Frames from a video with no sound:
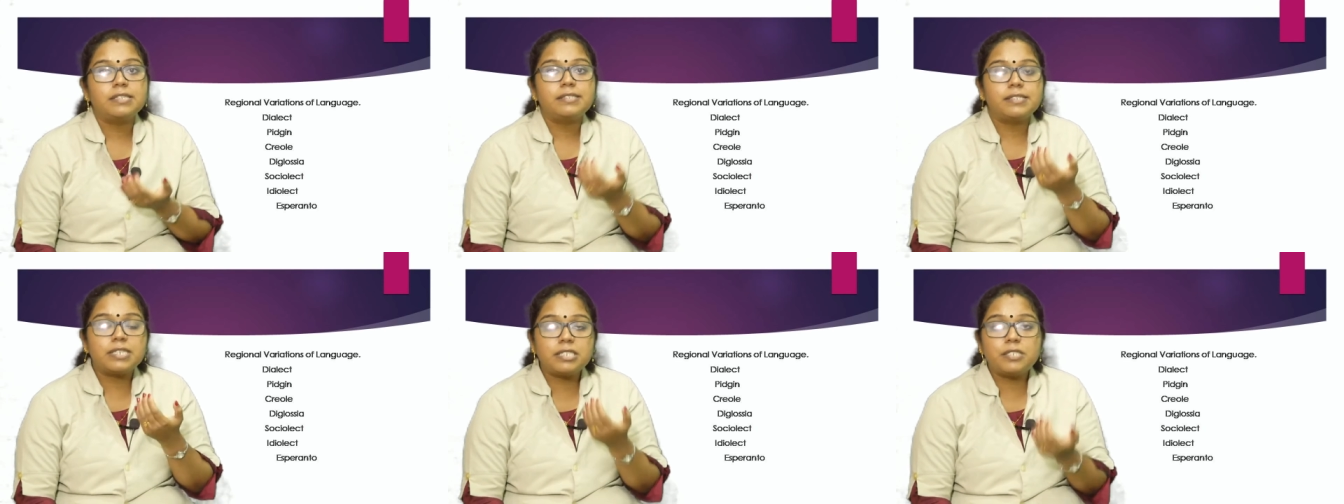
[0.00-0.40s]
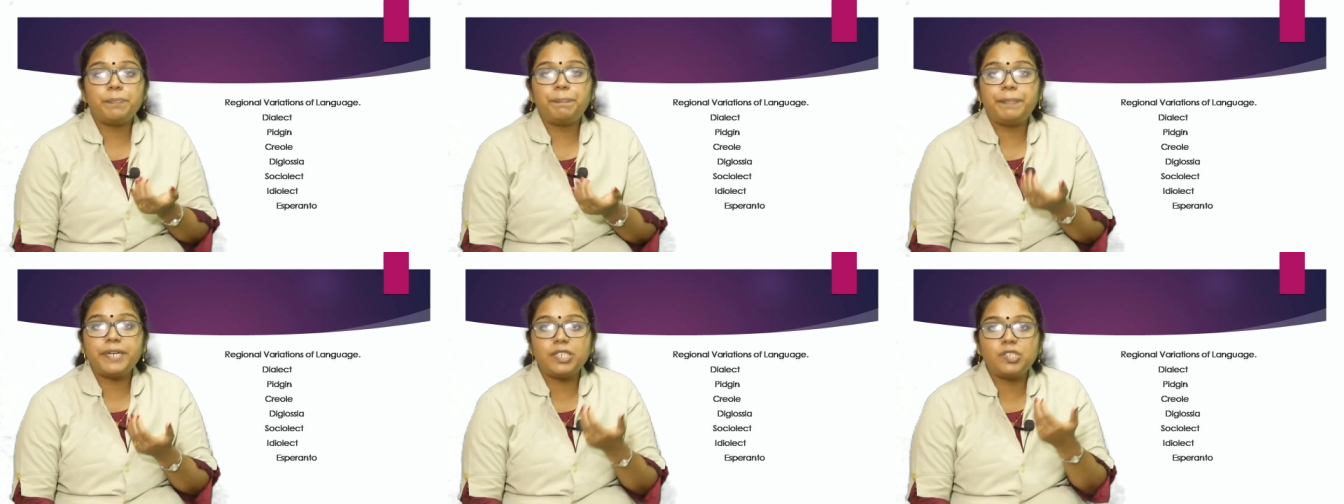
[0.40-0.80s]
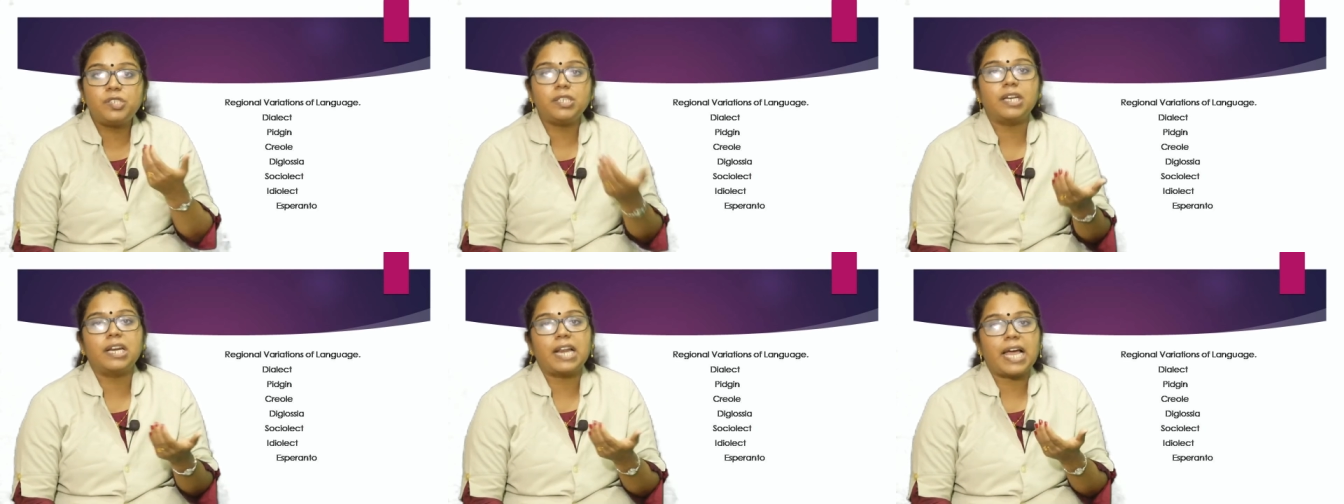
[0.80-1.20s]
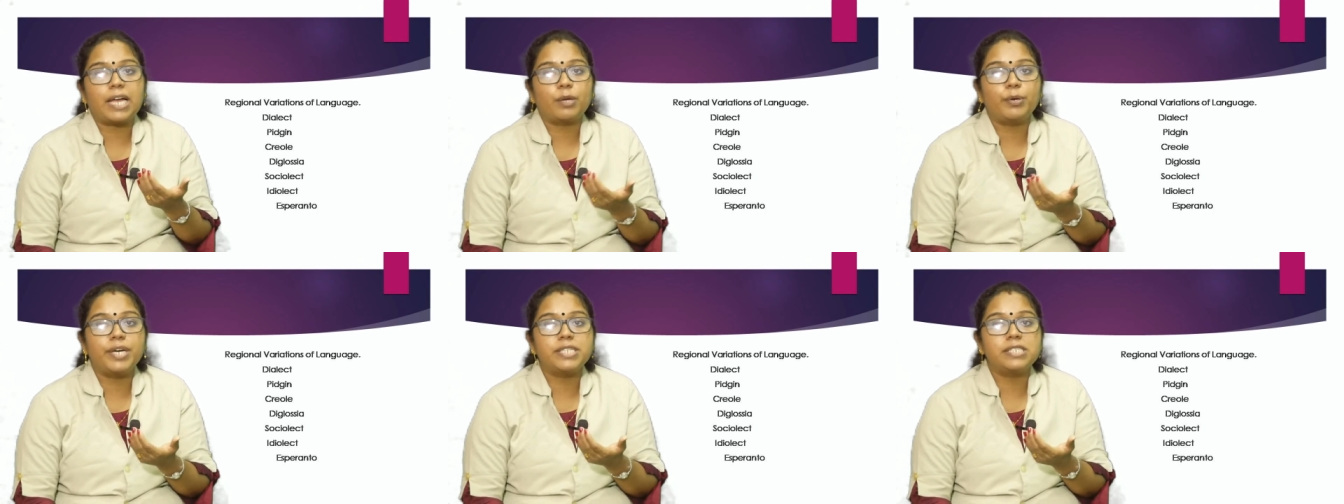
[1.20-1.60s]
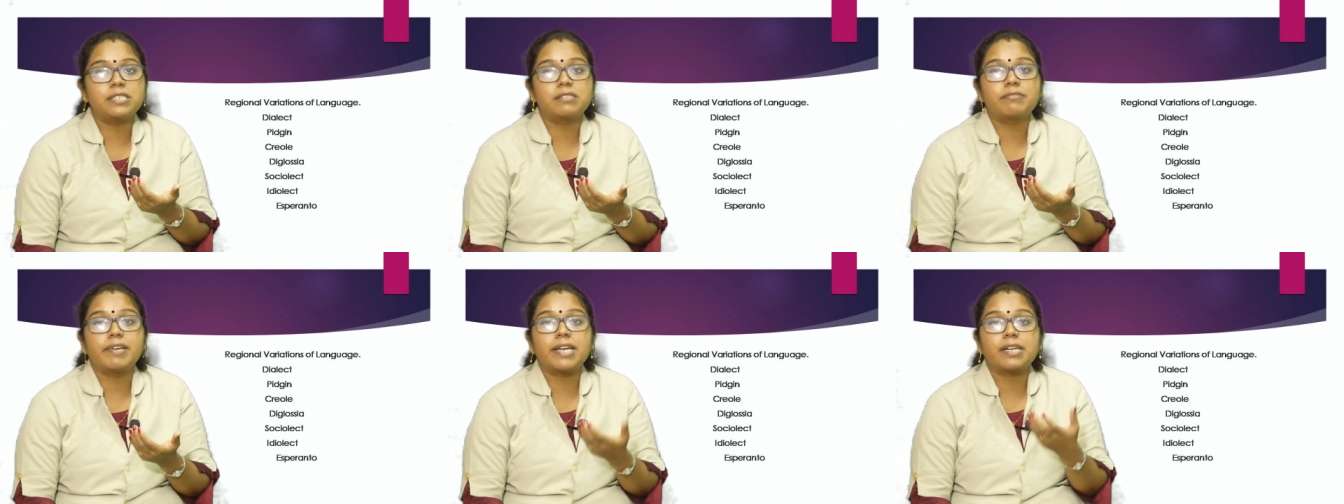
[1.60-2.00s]
Such Pidgin
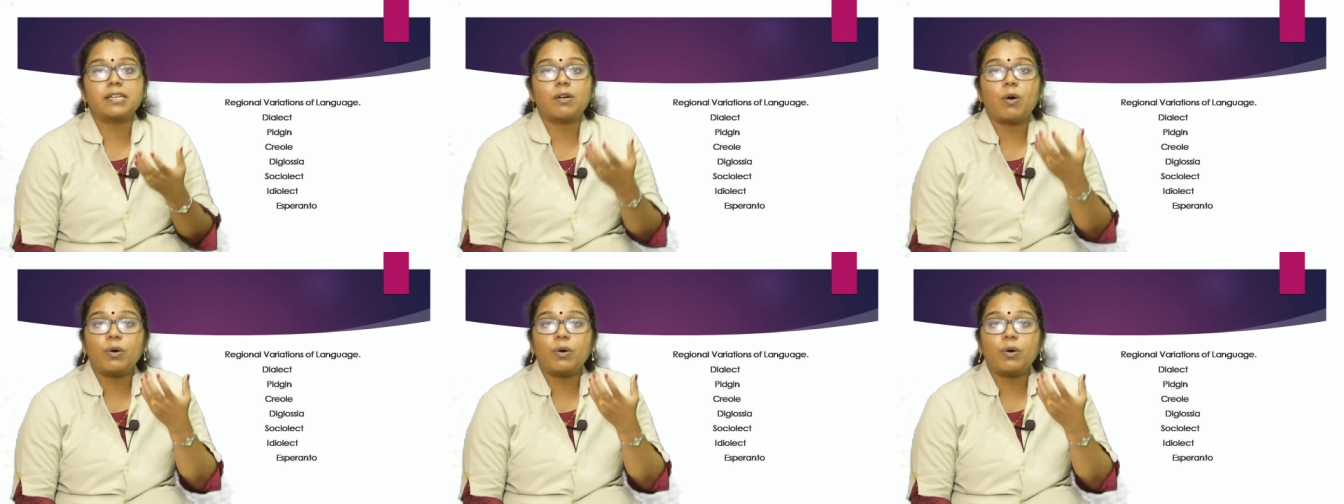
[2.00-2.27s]
languages were